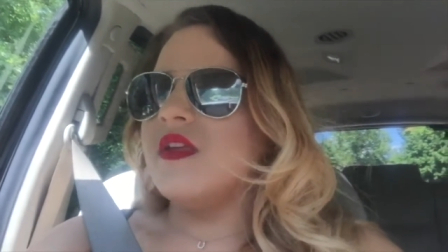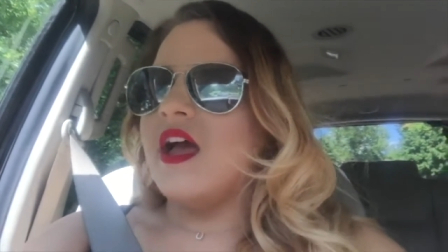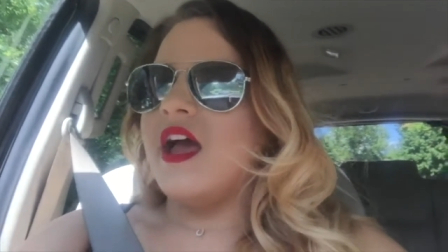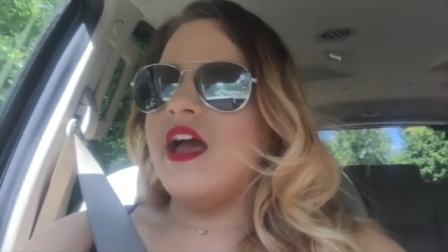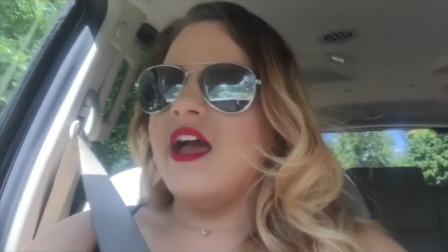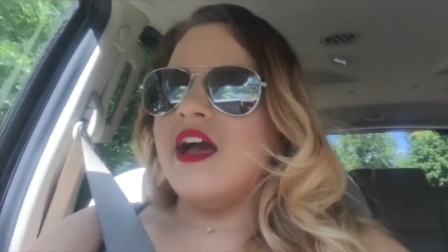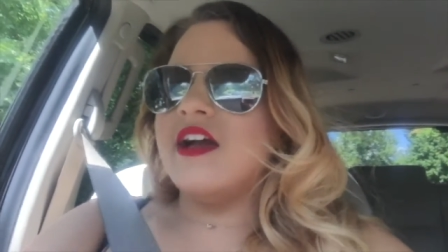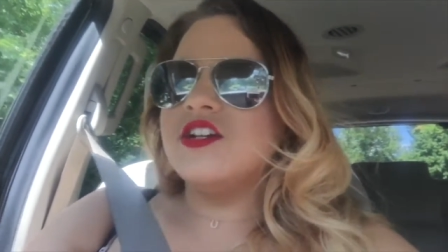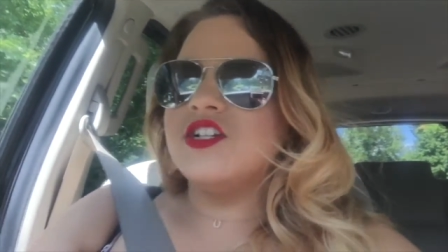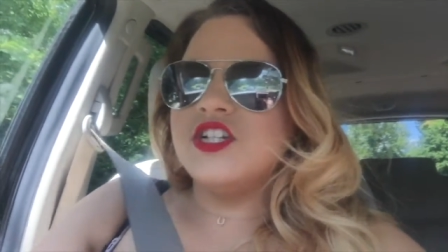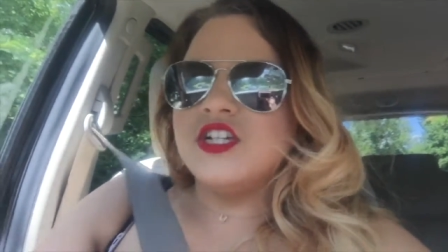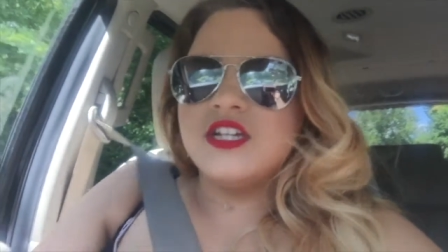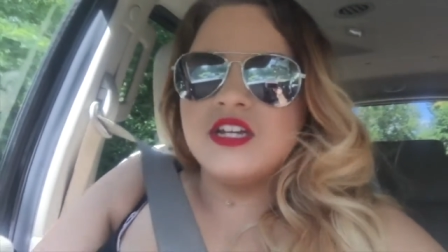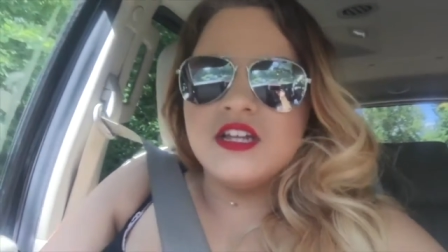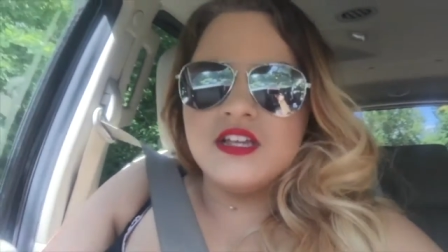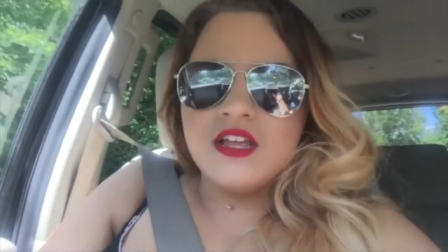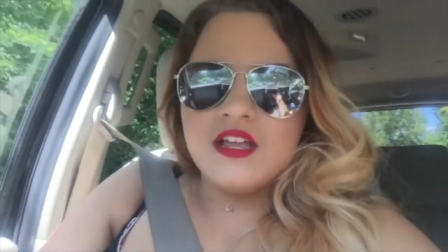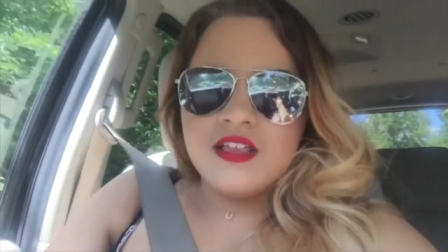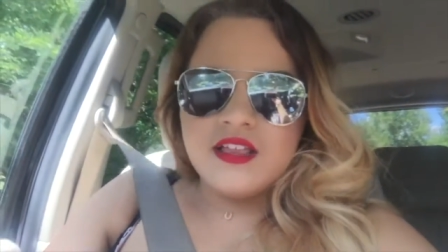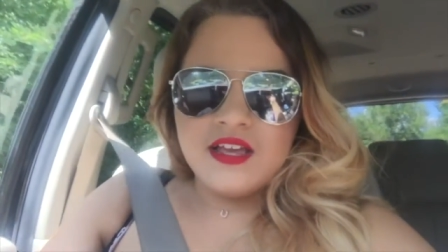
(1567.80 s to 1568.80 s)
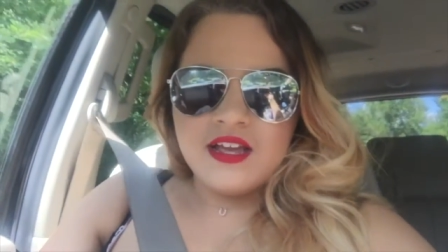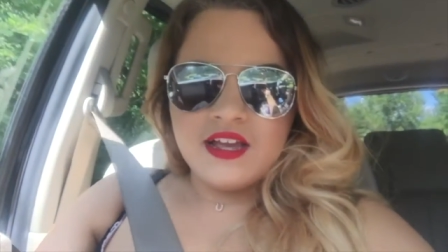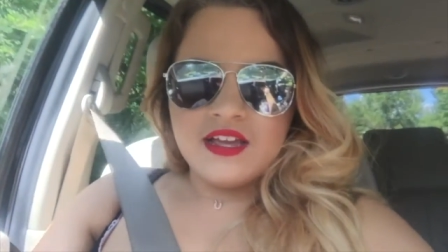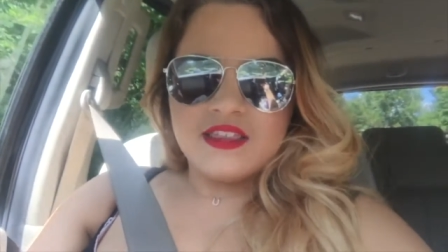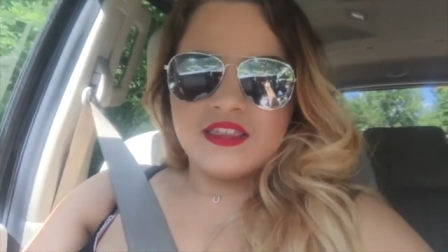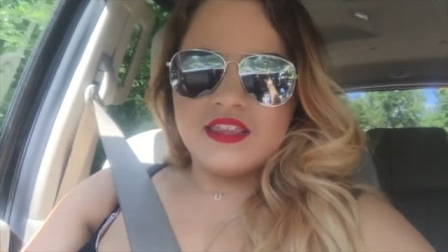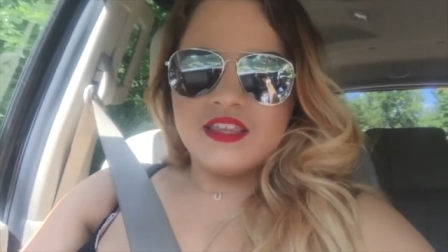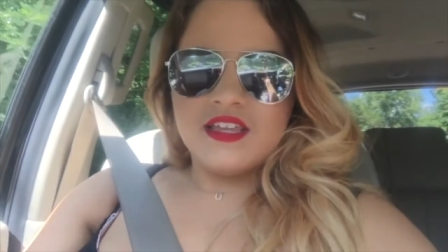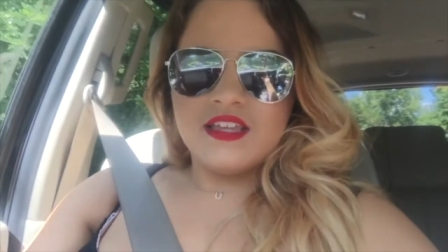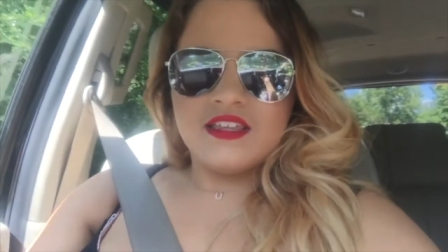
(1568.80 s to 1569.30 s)
actually, like I,
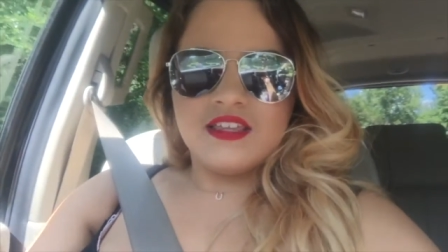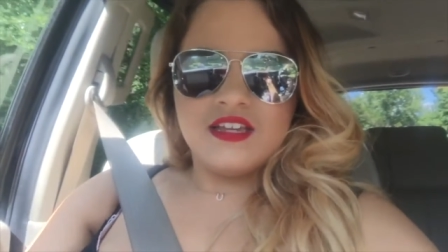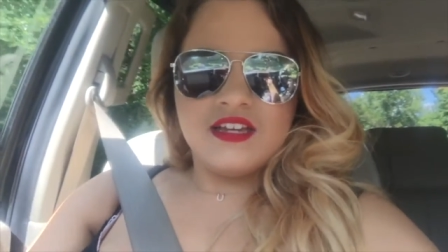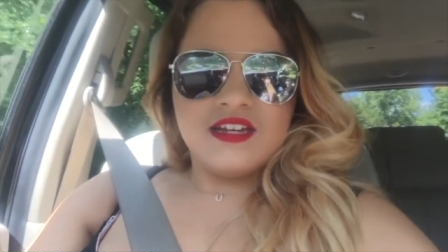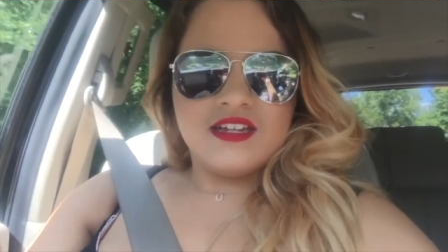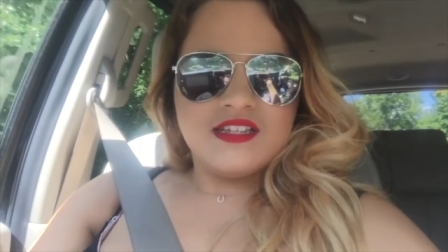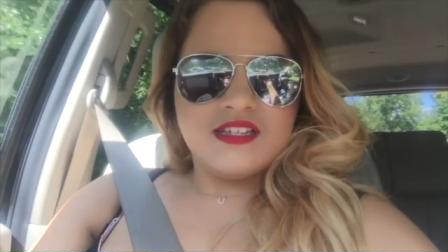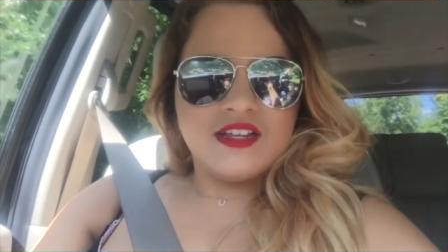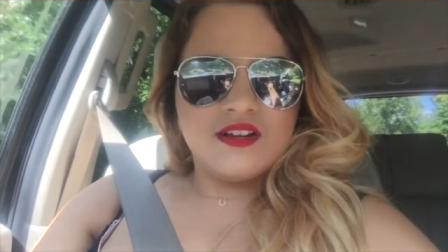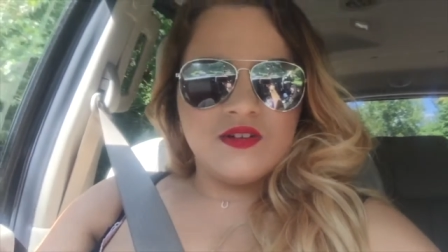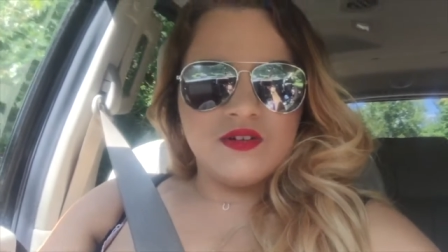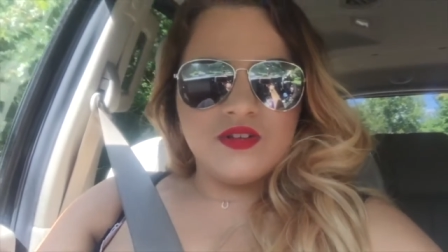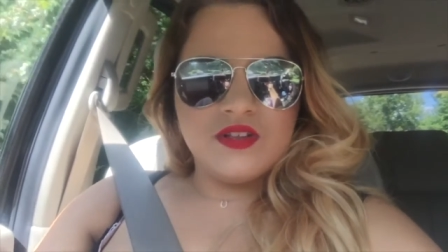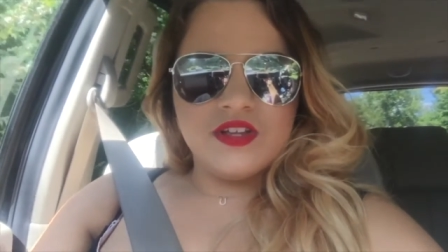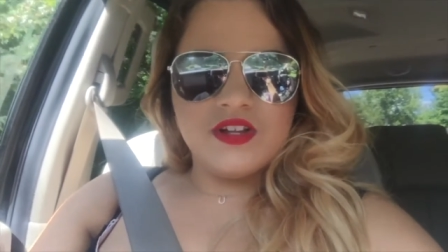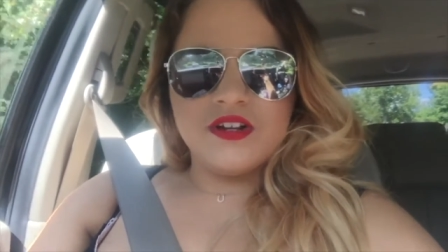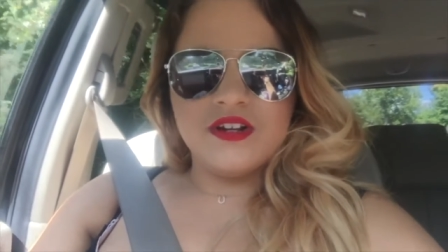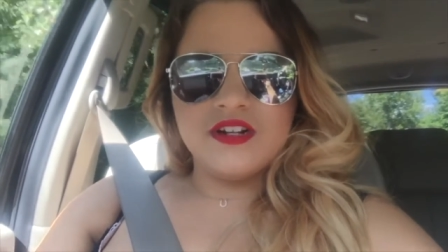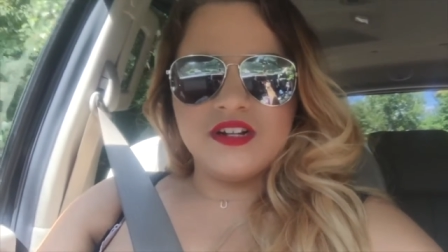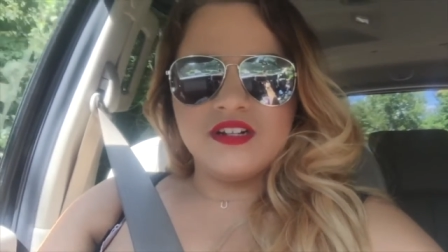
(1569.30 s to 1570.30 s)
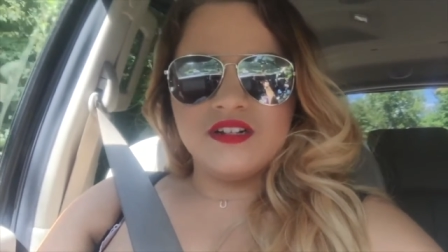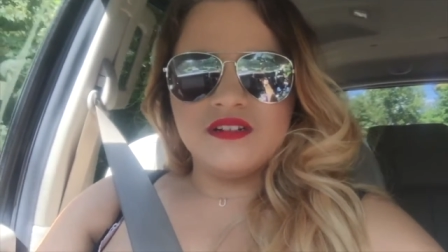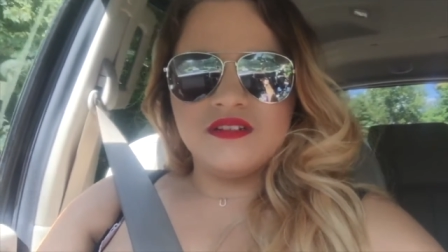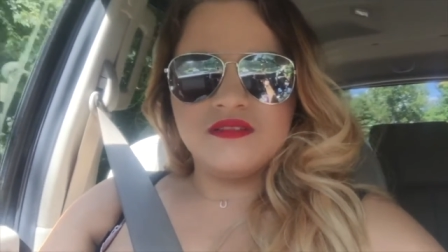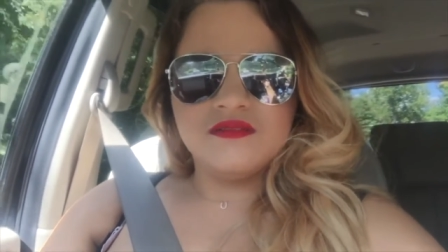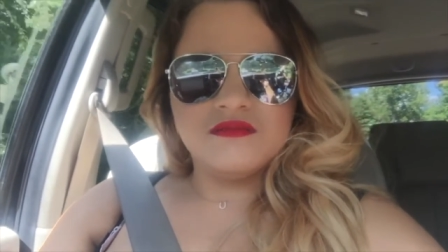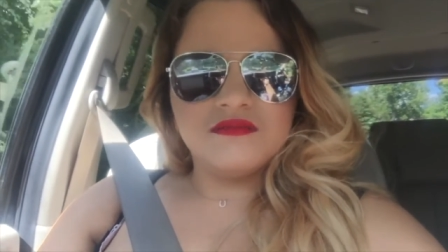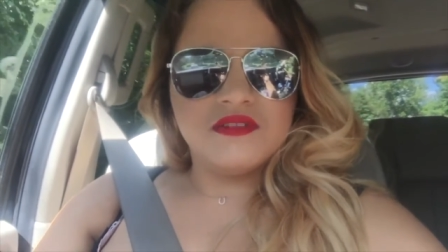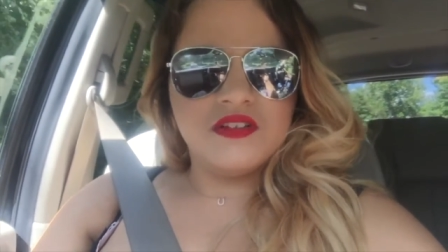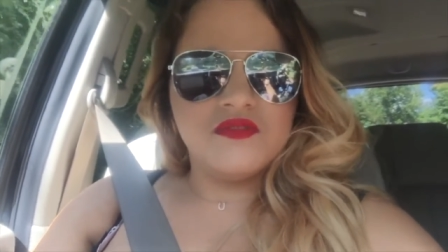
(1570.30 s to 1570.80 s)
I think I said earlier in
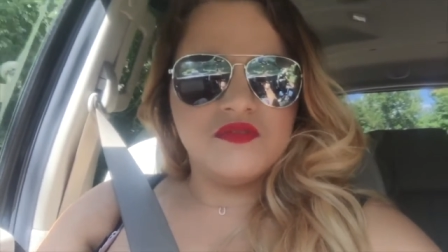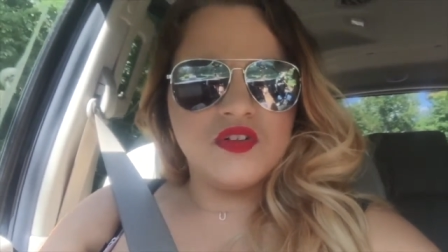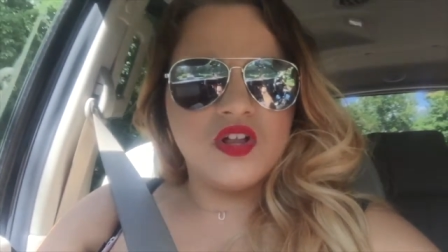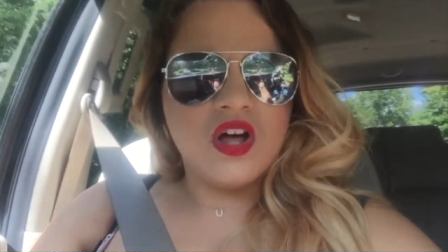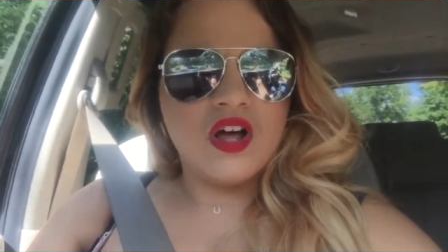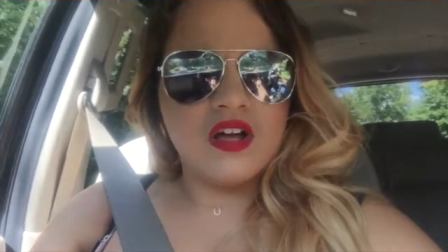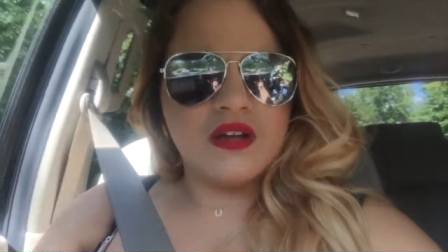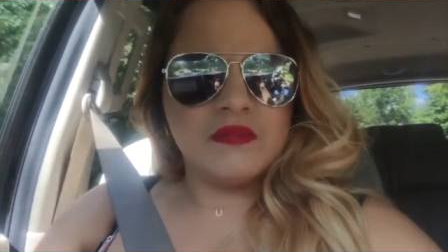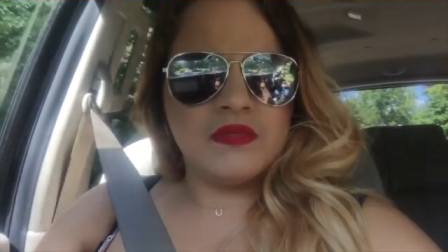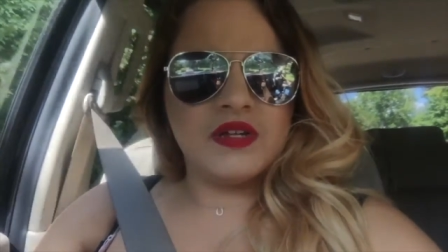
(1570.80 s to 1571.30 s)
the vlog,